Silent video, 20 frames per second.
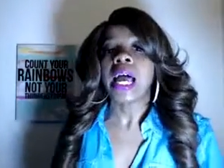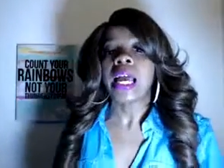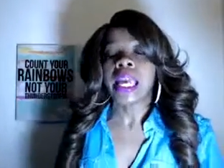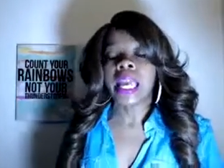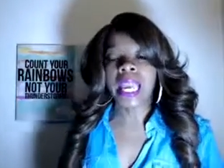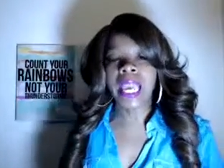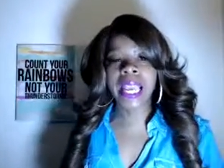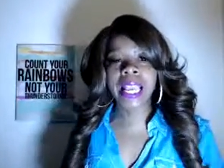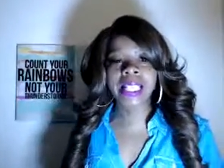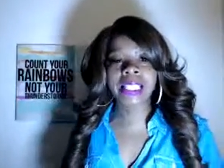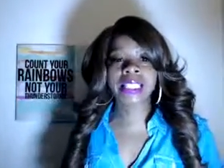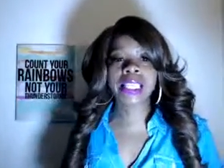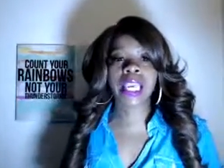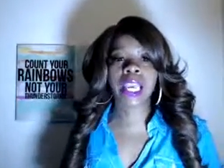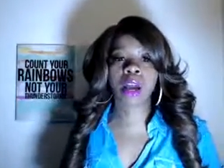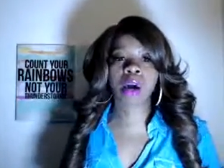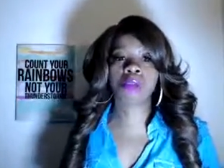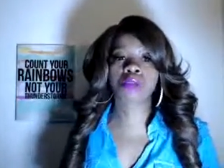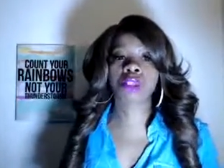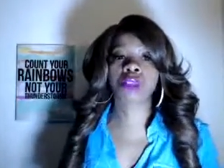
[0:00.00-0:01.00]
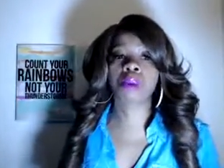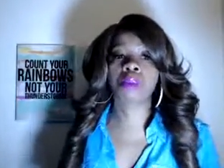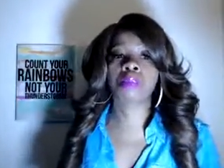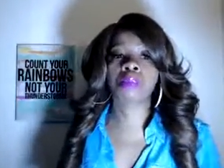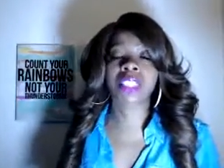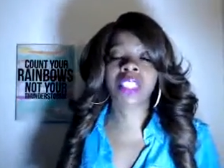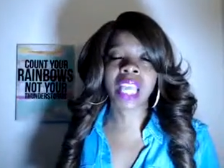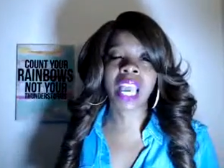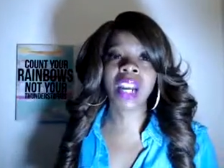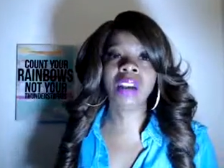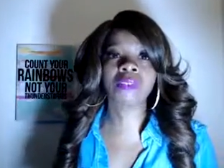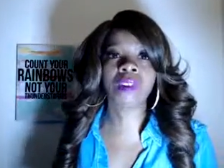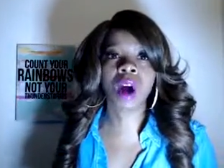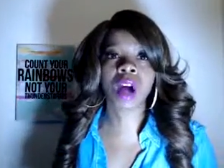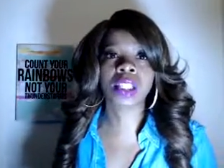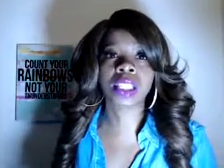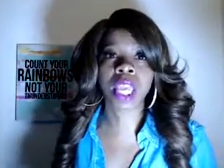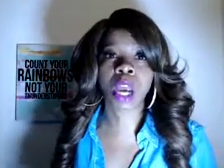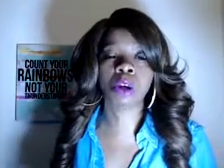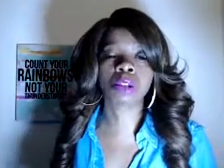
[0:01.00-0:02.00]
Sandoval
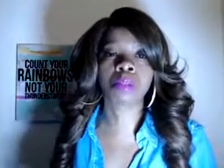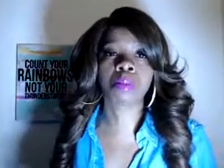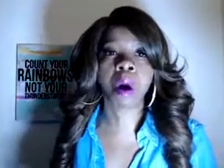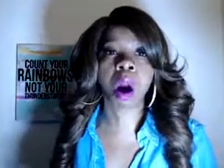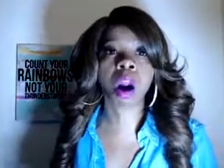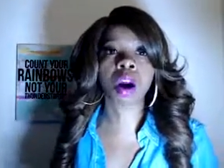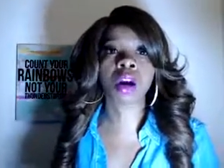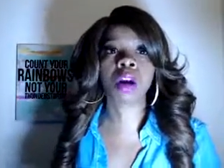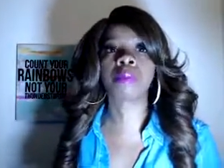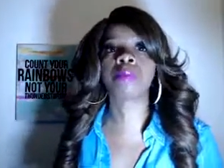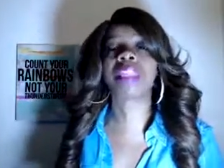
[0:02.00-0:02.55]
tells Markham